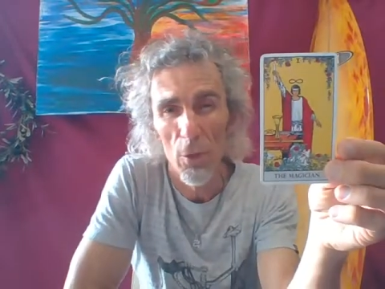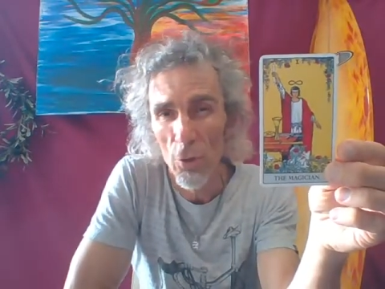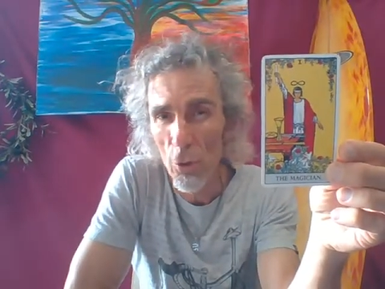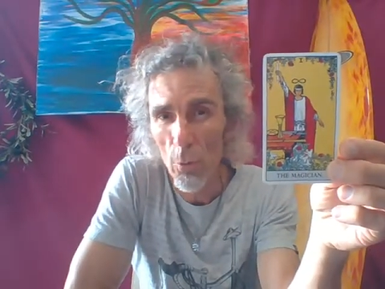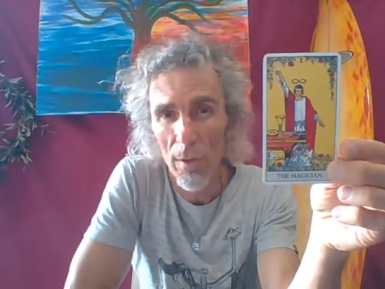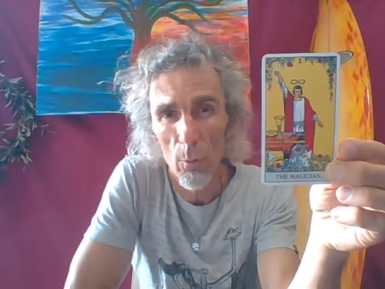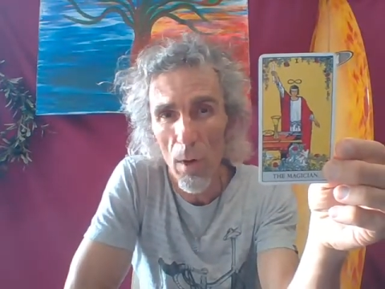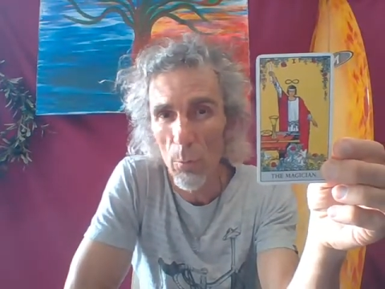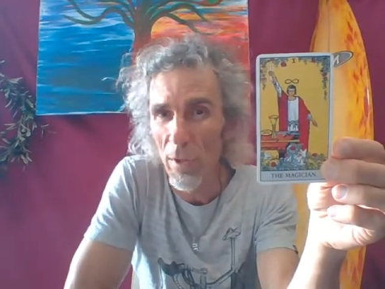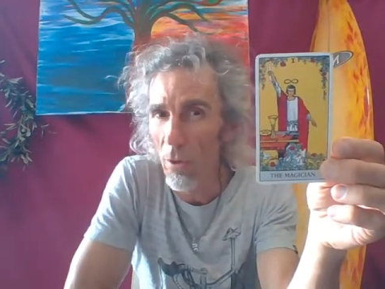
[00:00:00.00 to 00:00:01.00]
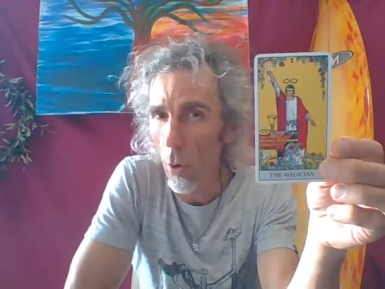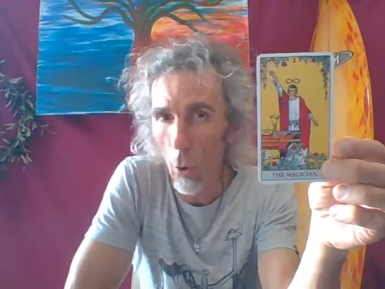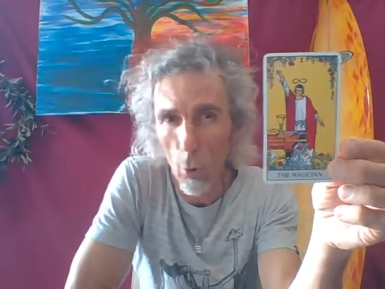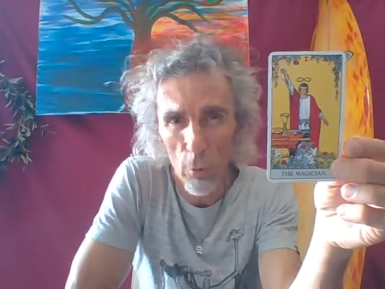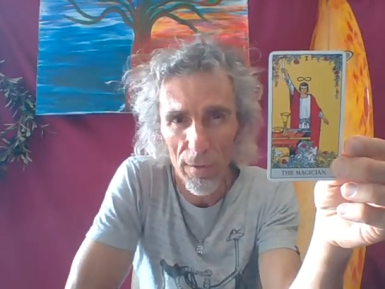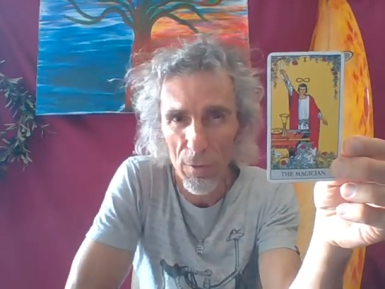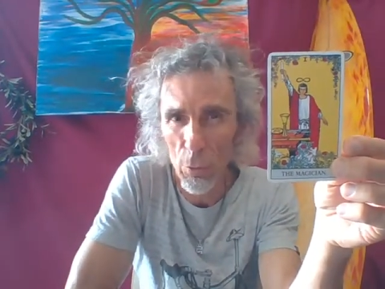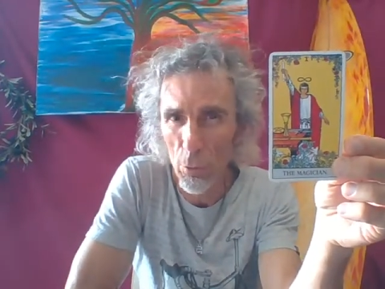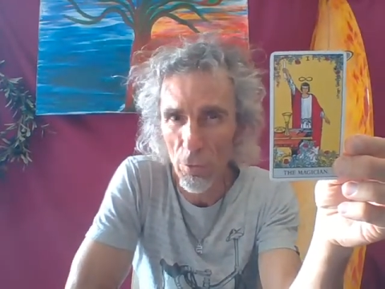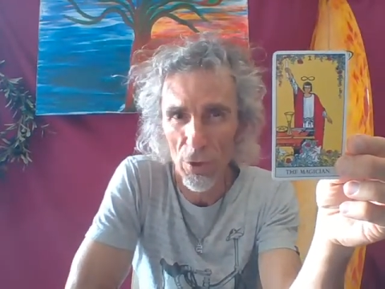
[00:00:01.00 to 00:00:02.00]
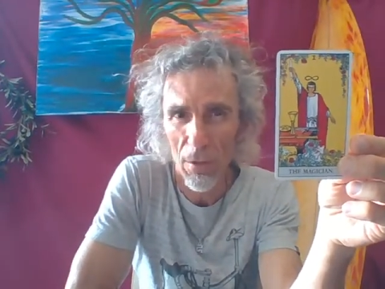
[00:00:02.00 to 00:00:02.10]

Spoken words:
You are the one with all the tools